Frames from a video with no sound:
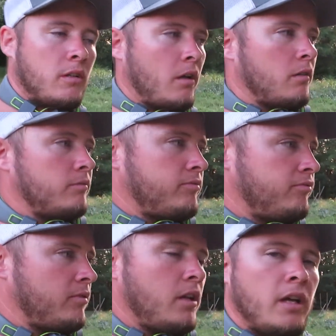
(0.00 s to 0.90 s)
I
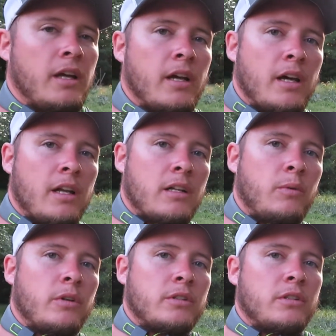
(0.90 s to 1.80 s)

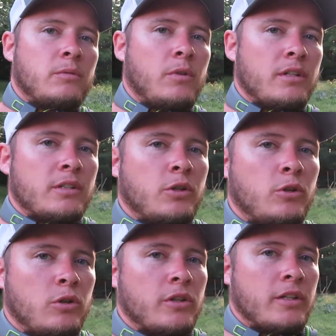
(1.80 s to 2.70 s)
don't know what
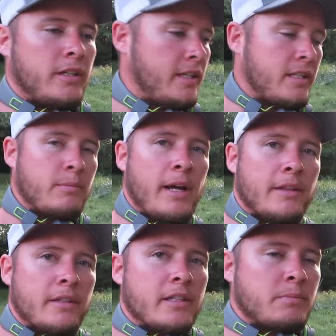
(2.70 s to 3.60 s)
cool it is
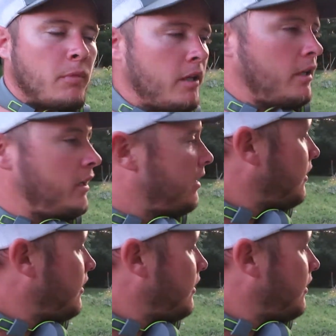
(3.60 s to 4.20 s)
about this, but